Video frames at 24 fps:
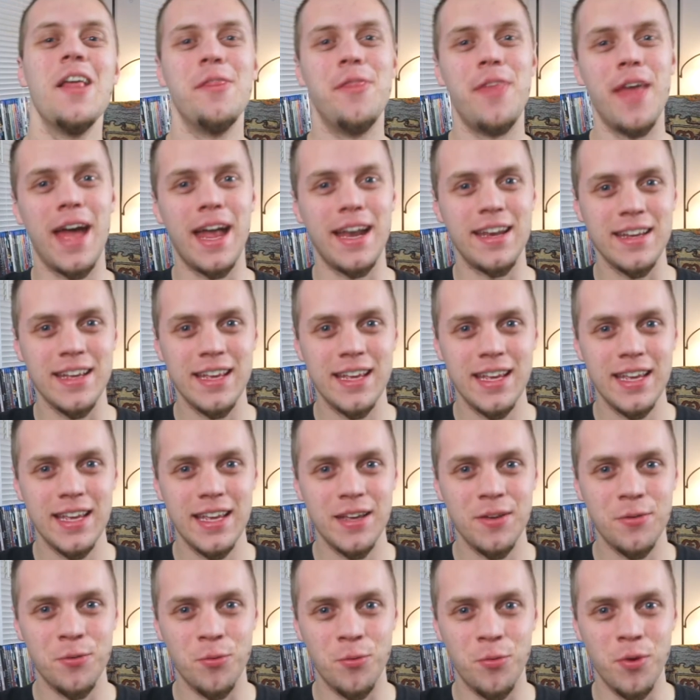that
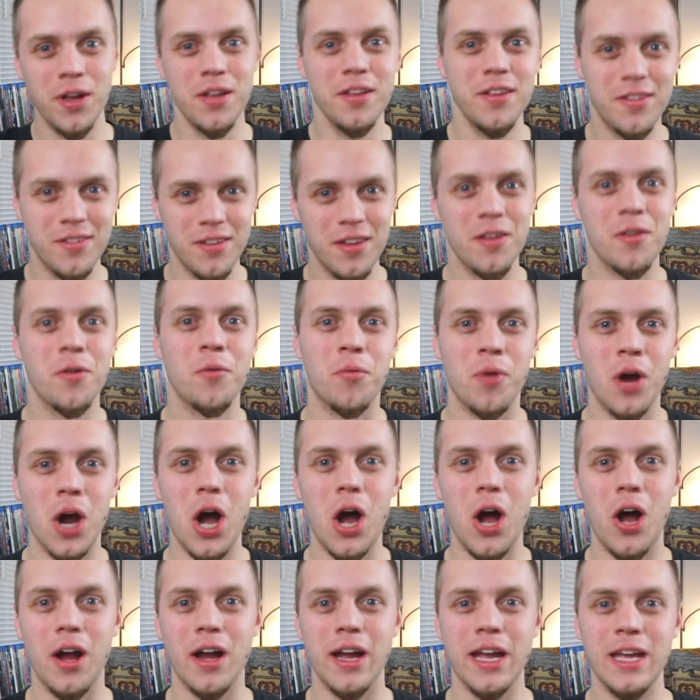Will is in the
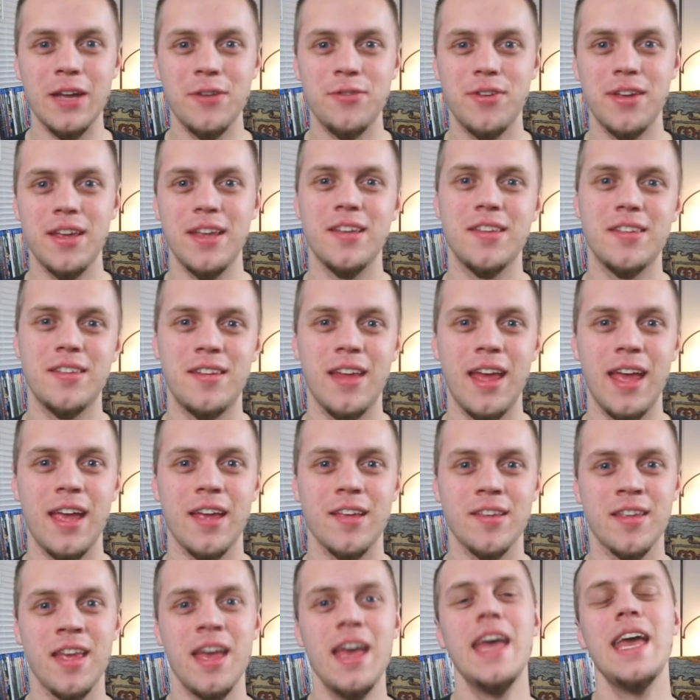wrong if he
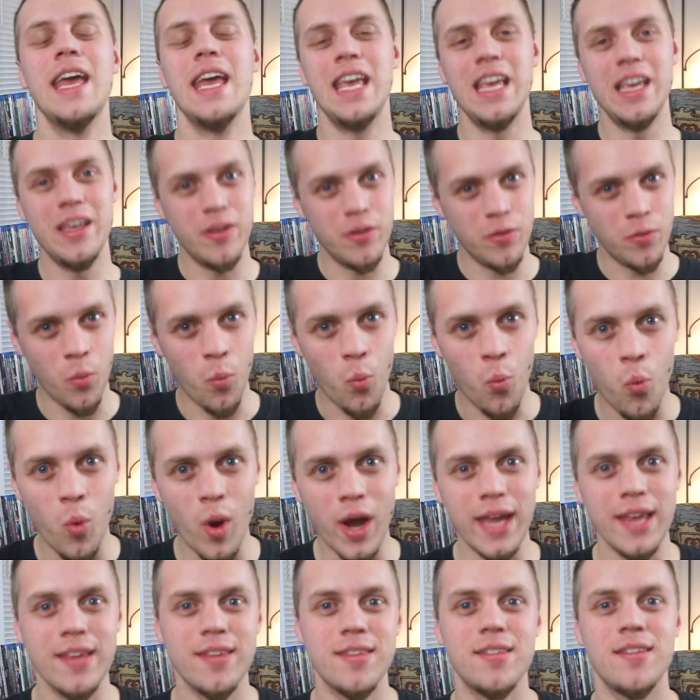stays. He is
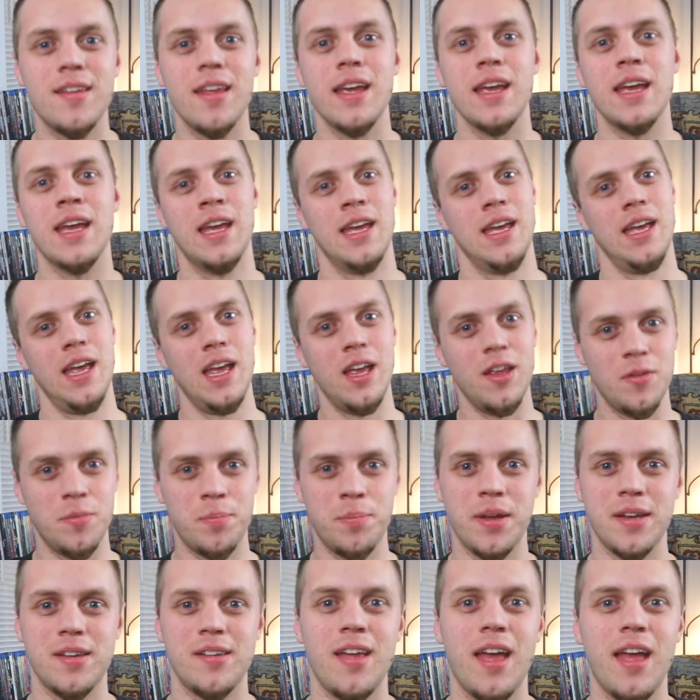wasting his
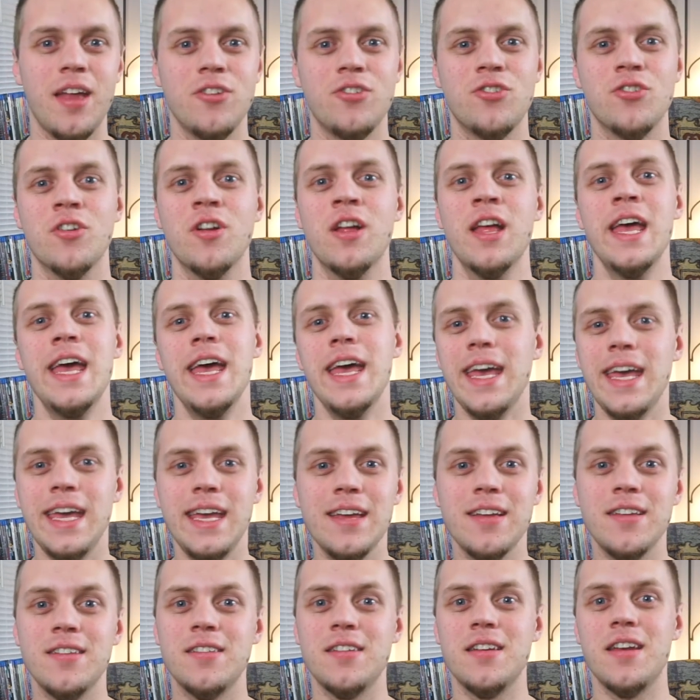potential.
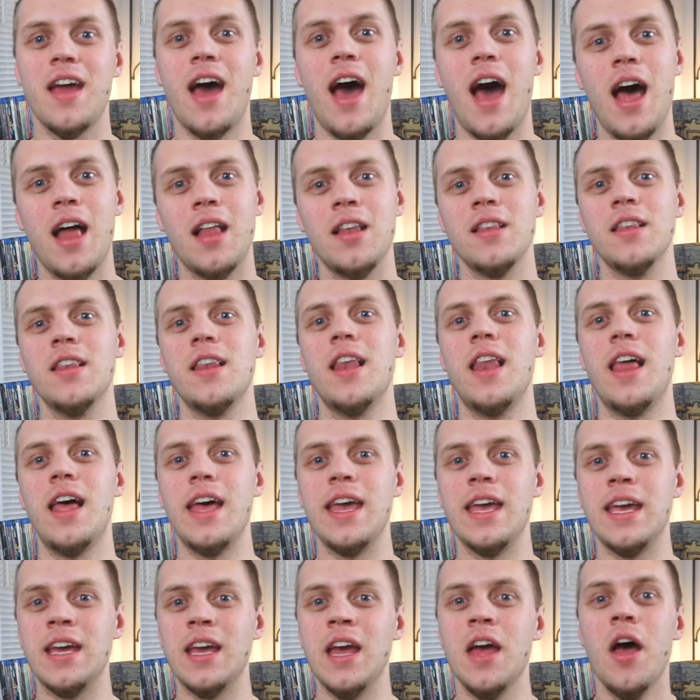He is not
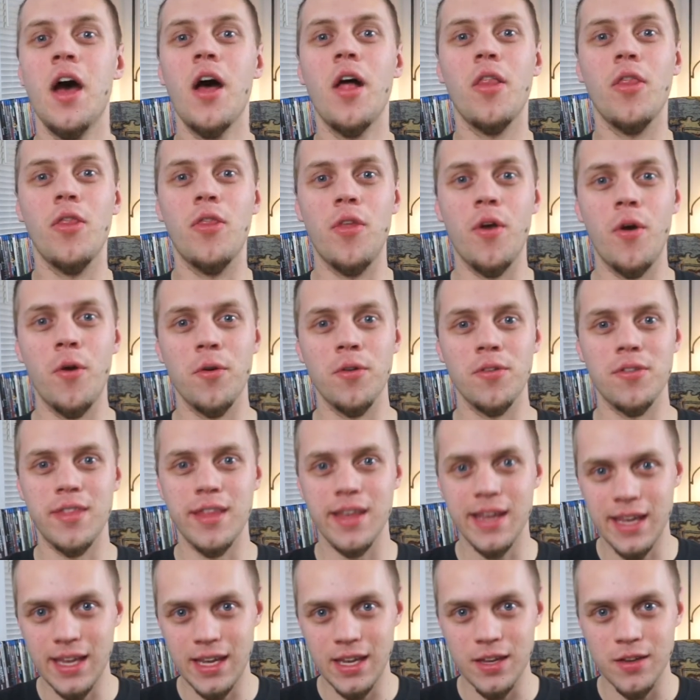like those
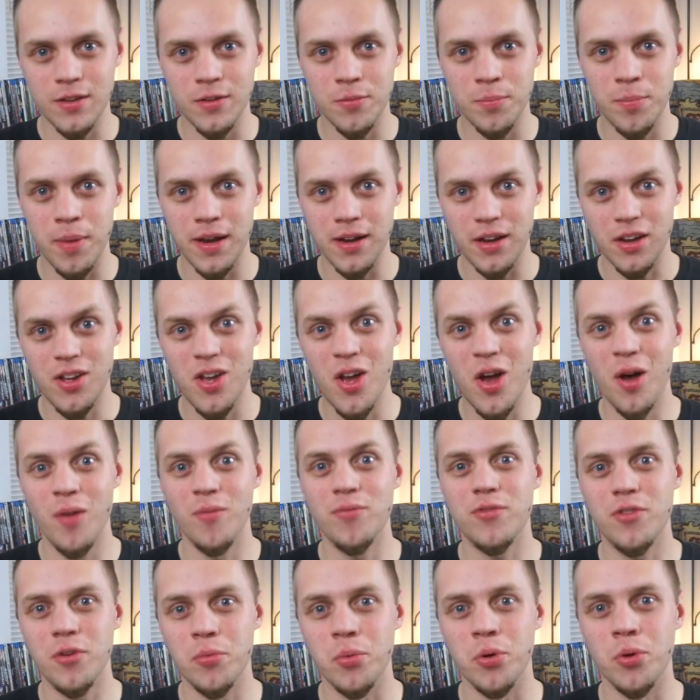that he has been
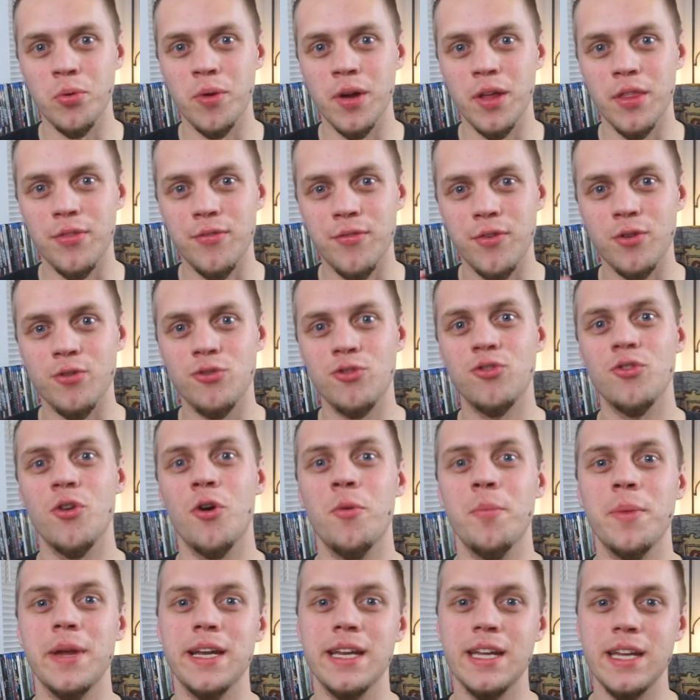comfortable with for so
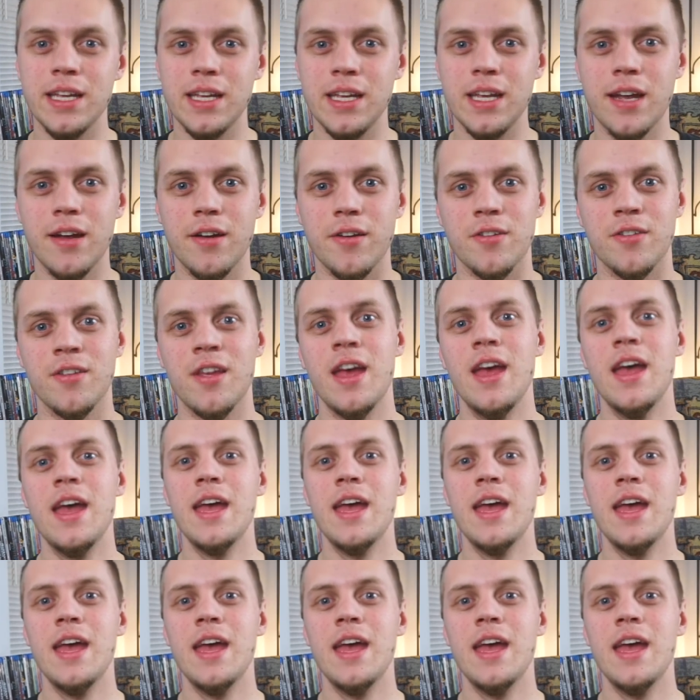many years.